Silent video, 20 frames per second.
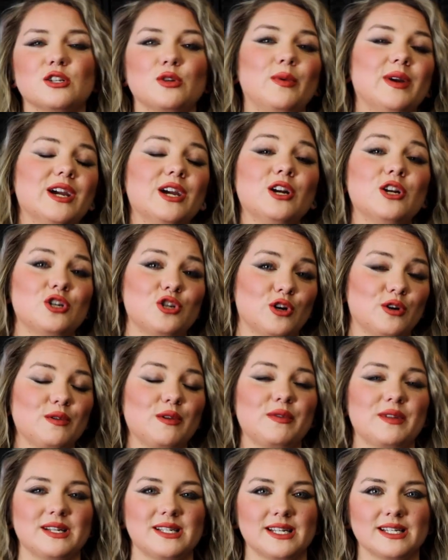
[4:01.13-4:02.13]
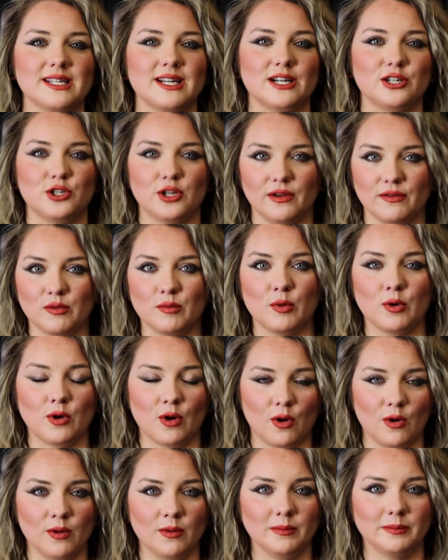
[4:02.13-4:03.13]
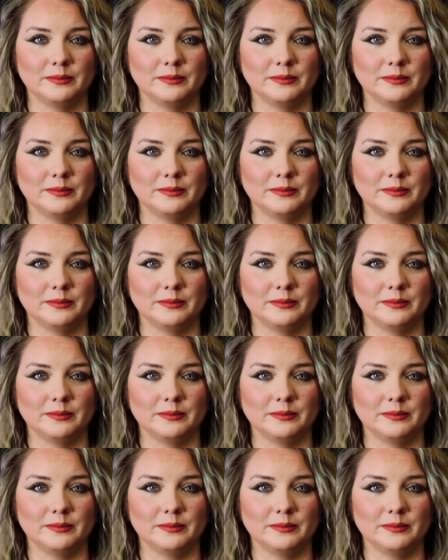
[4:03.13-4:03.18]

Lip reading: So we can assure that this is an achievable goal.